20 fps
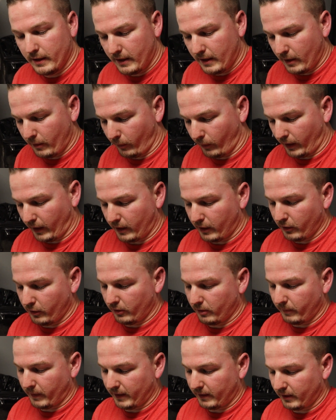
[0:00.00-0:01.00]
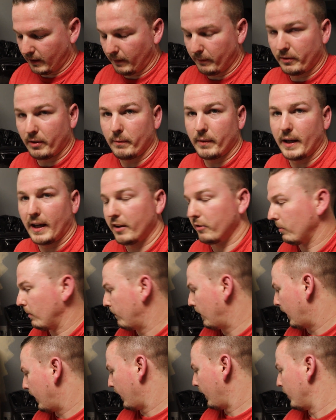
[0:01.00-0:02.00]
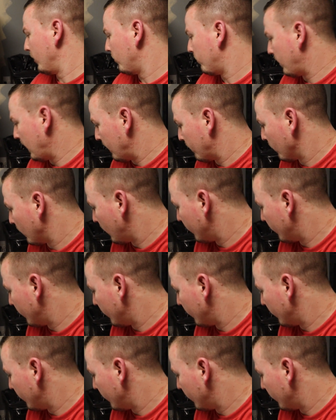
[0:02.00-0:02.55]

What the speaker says: and what I use in my tub. Somebody asked me about it. I use paper